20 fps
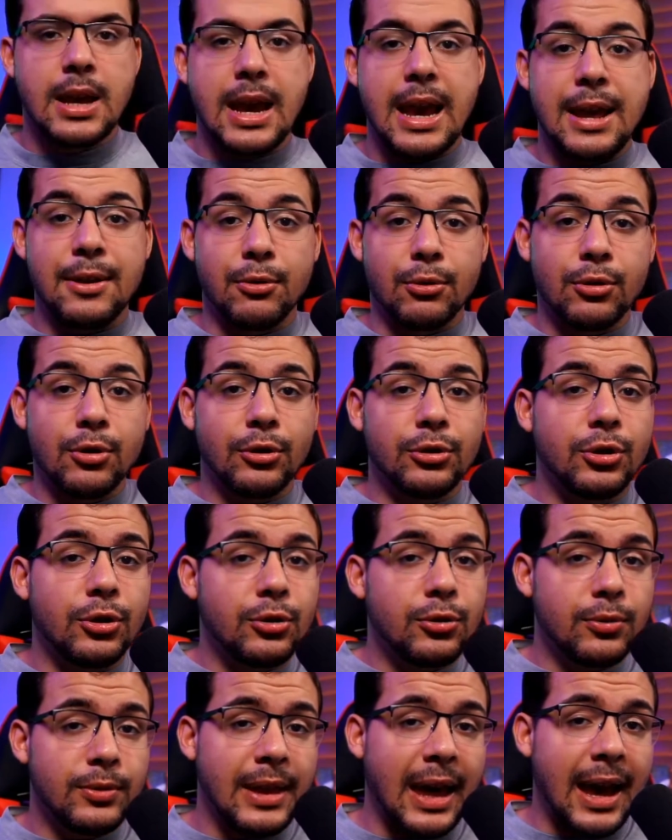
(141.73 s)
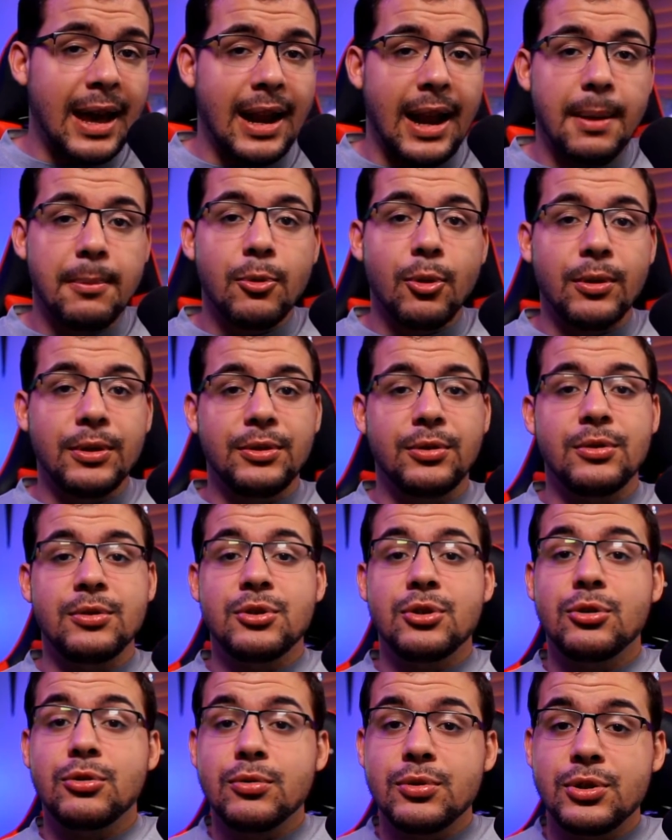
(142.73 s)
In order to do that, I'm going to
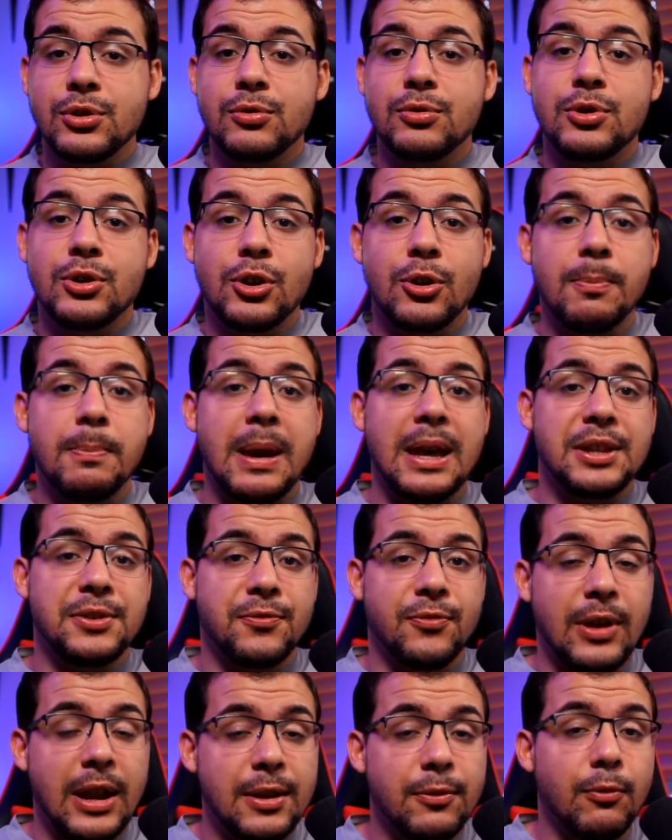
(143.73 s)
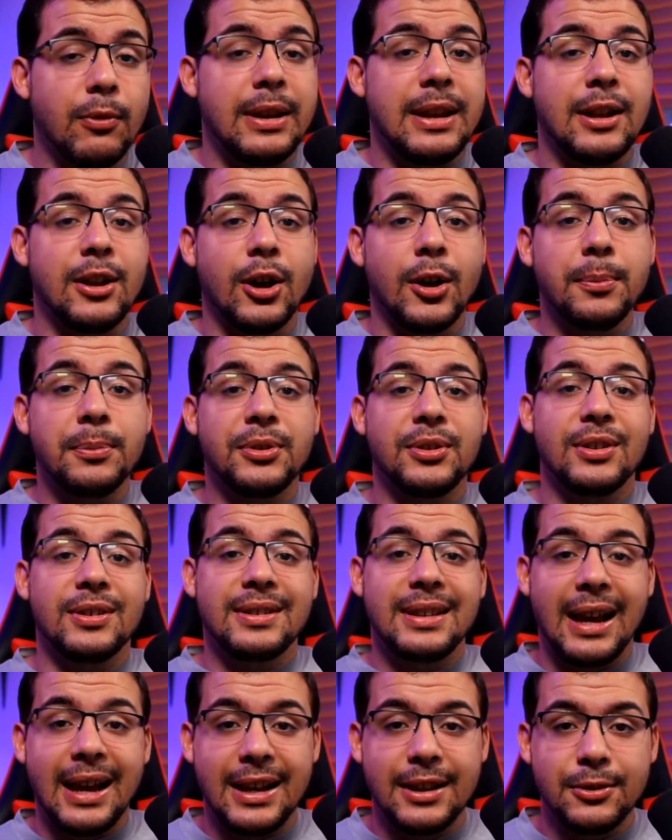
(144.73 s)
introduce you to your best friend when it comes to
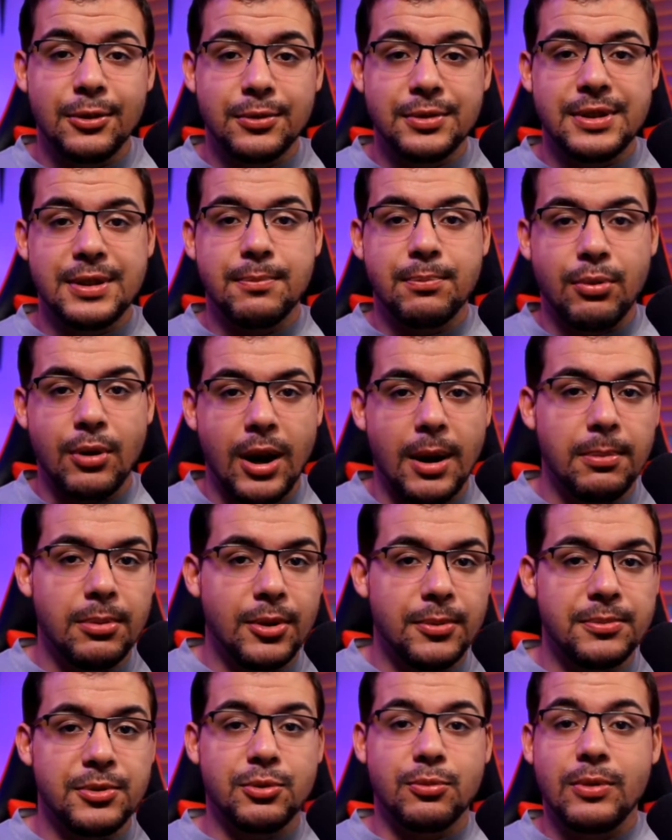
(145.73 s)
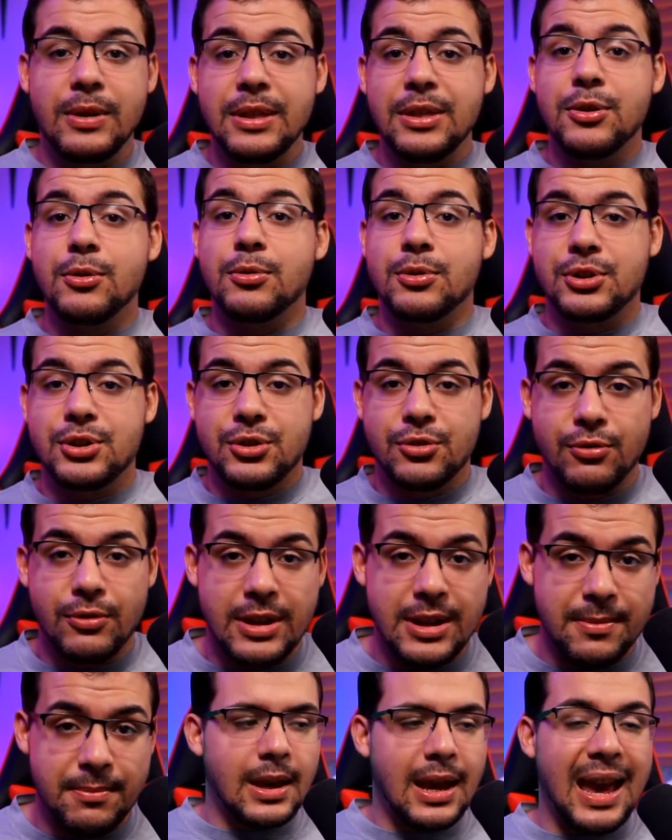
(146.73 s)
diagnosing problems with your
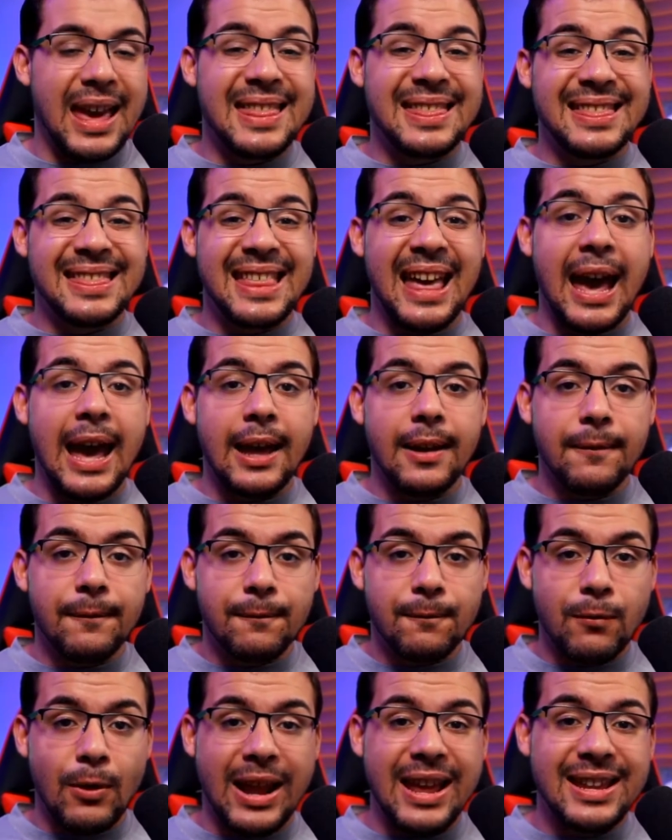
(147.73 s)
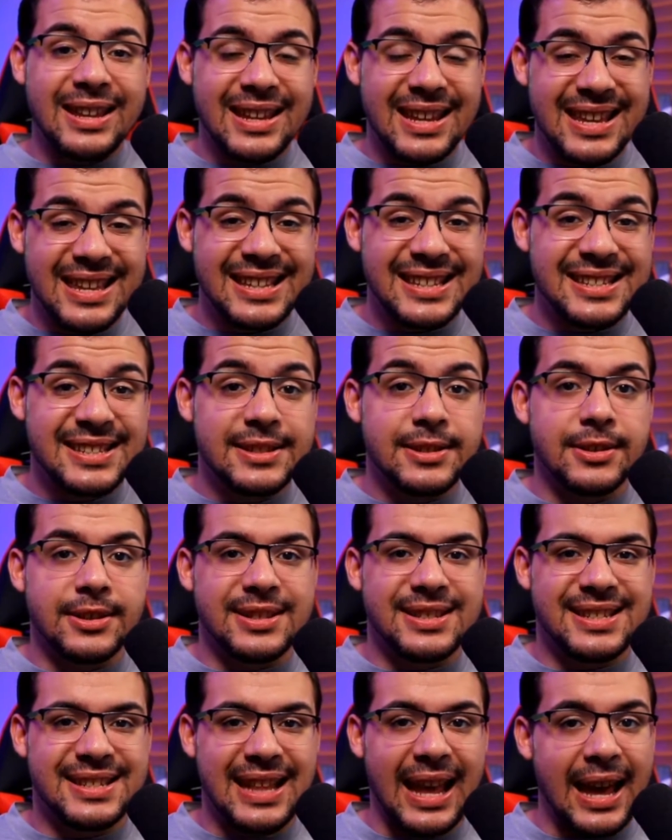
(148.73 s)
stream. And that friend is the
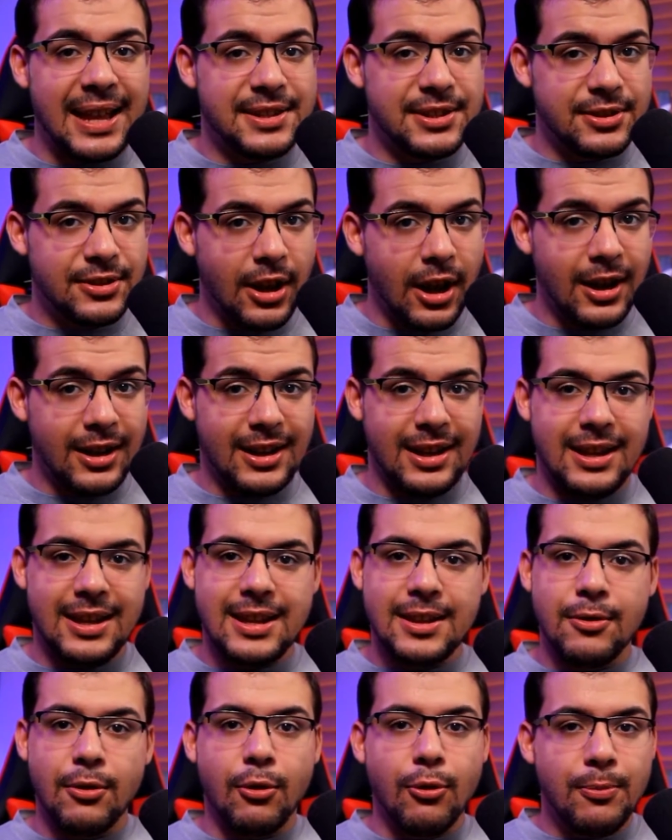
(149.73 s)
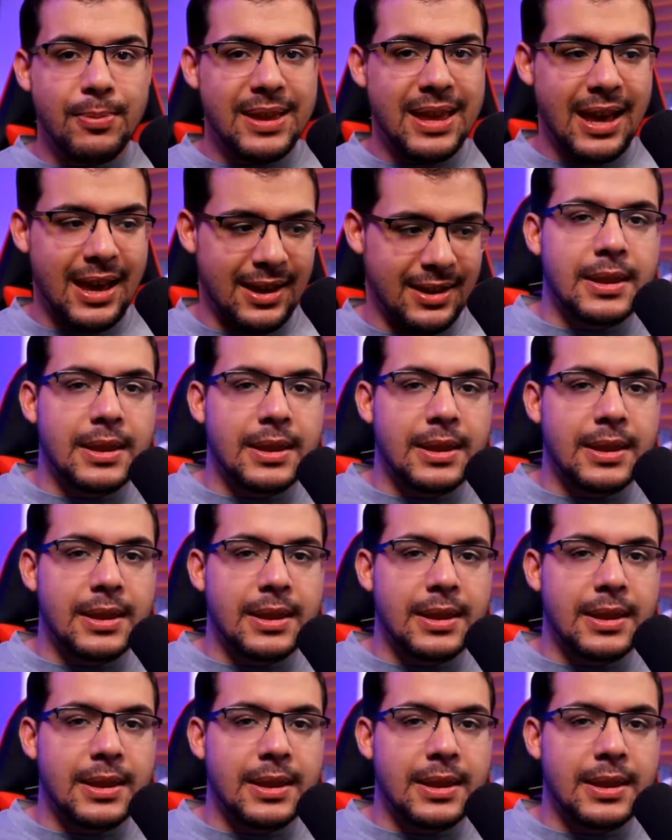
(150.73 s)
stats doc in OBS.